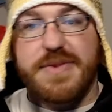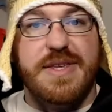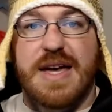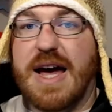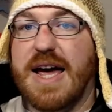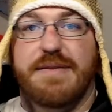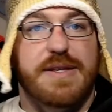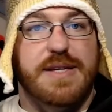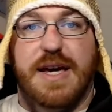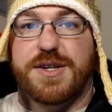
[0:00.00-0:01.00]
I
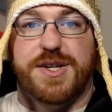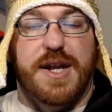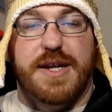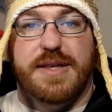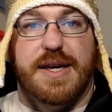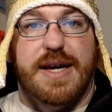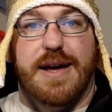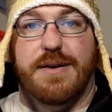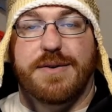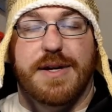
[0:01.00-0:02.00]
haven't sketched anything
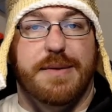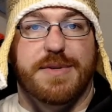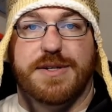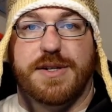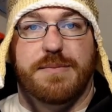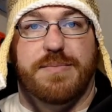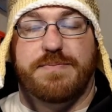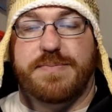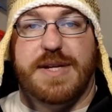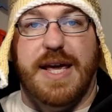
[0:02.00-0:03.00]
out. I'm just going to
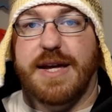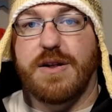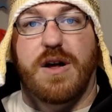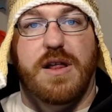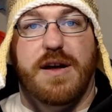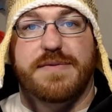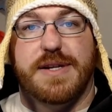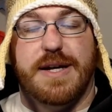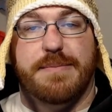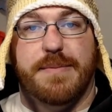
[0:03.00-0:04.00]
take it all off the
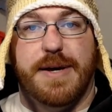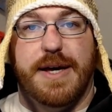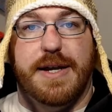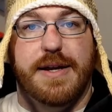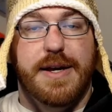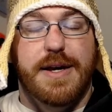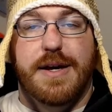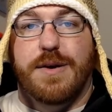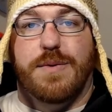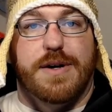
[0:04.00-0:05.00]
top of my head
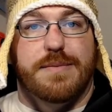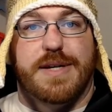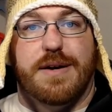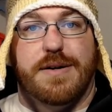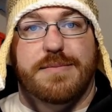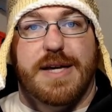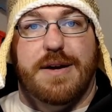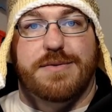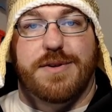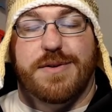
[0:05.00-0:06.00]
what comes out comes
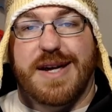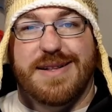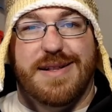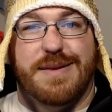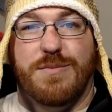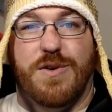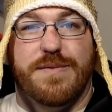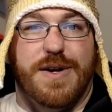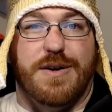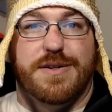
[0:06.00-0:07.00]
out. So kind of like more
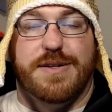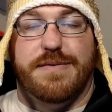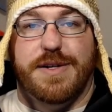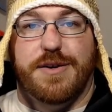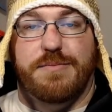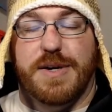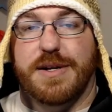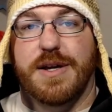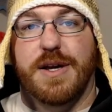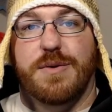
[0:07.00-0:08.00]
of an artsy video, but
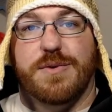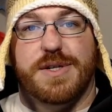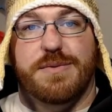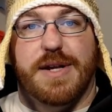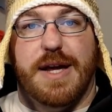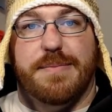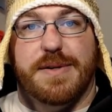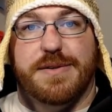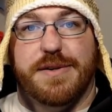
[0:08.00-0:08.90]
we'll see what happens.